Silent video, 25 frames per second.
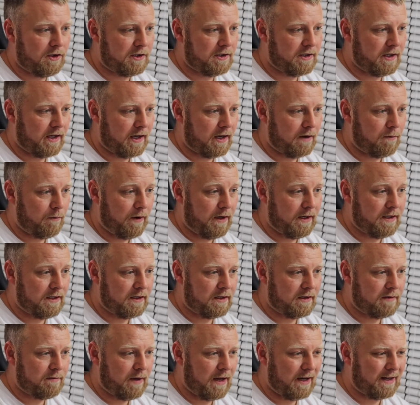just like we'd
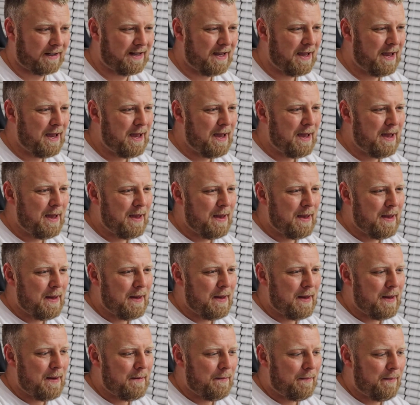suspect.
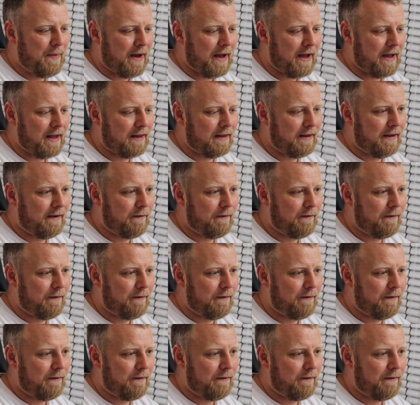But